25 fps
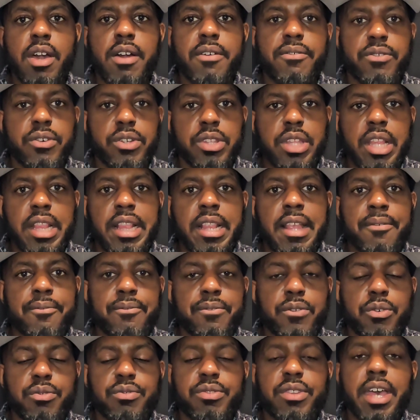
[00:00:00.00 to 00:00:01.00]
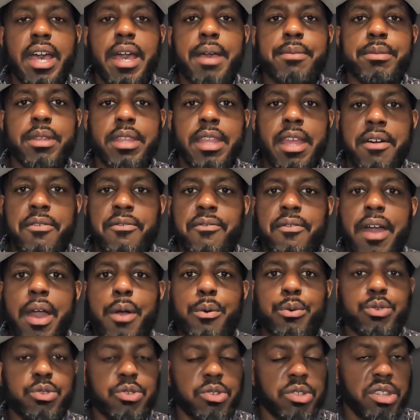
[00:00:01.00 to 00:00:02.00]
for the length of time that fight
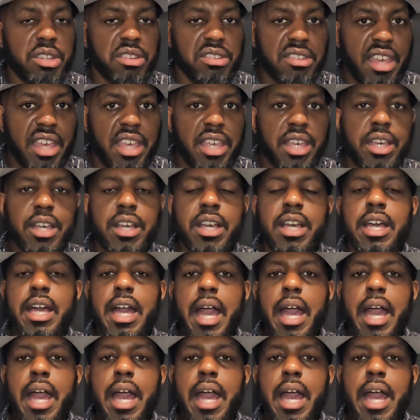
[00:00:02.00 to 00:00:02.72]
was going to take.